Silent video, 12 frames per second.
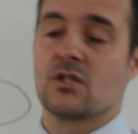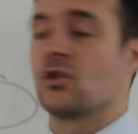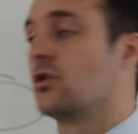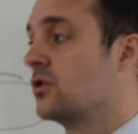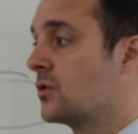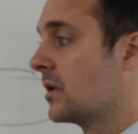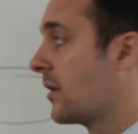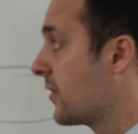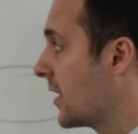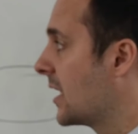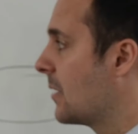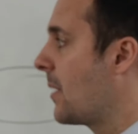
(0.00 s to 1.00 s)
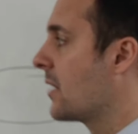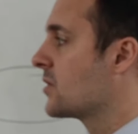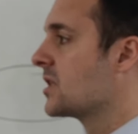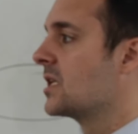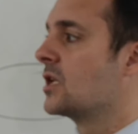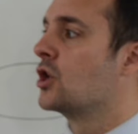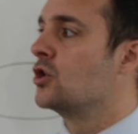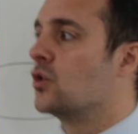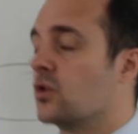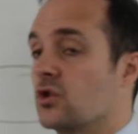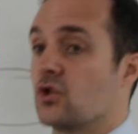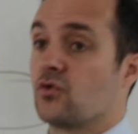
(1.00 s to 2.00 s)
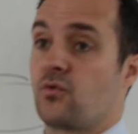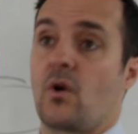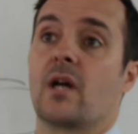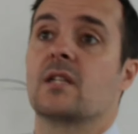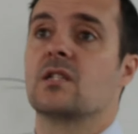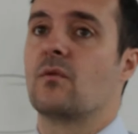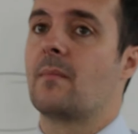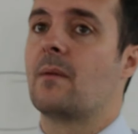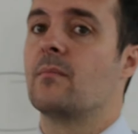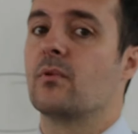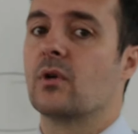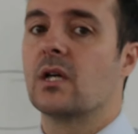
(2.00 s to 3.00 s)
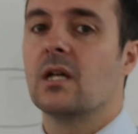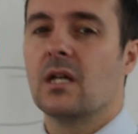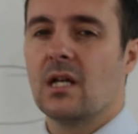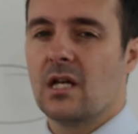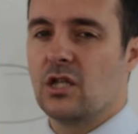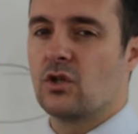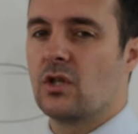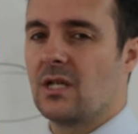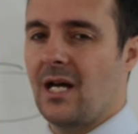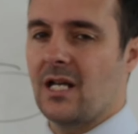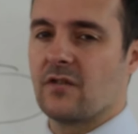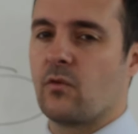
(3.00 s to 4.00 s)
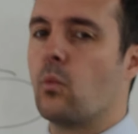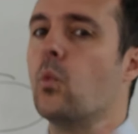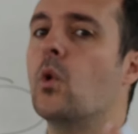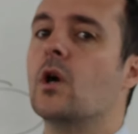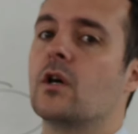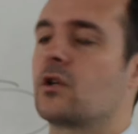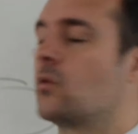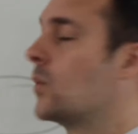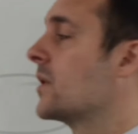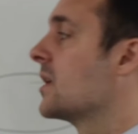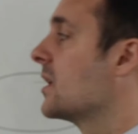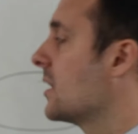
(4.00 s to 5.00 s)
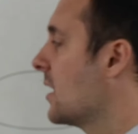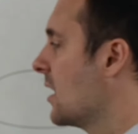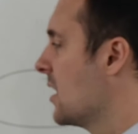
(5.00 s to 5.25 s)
So you can think about it, you can try to remember it, you can kind of work with it.